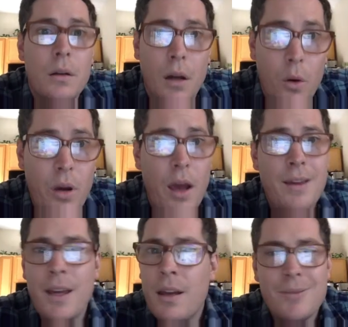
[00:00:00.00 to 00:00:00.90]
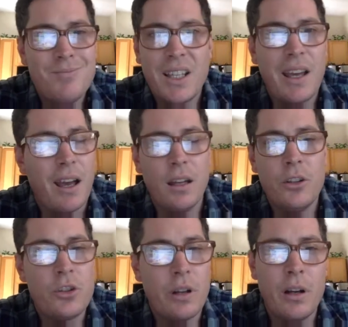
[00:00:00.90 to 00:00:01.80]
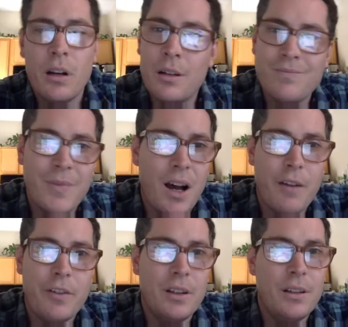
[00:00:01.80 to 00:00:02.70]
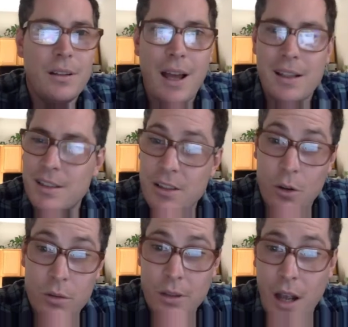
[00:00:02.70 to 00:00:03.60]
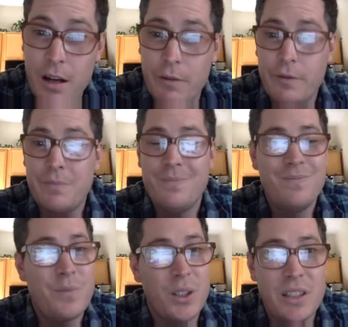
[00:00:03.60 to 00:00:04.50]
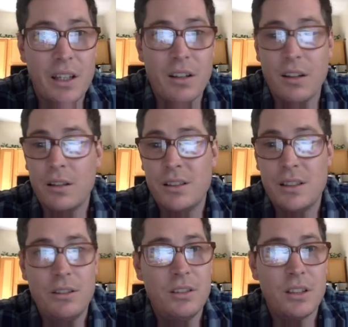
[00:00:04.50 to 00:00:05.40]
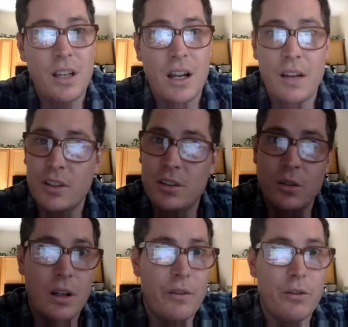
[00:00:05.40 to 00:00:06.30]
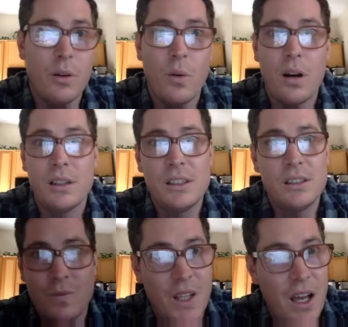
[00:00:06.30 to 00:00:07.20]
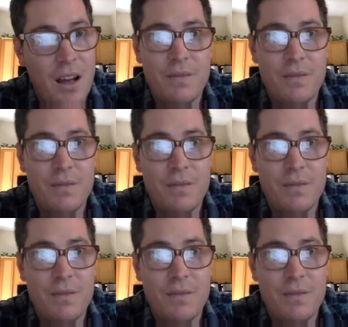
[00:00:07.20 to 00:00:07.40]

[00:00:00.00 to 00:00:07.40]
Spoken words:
Okay. Yeah, Illustrator often has its own kind of particulars. You just kind of have to do whatever it wants. Yeah.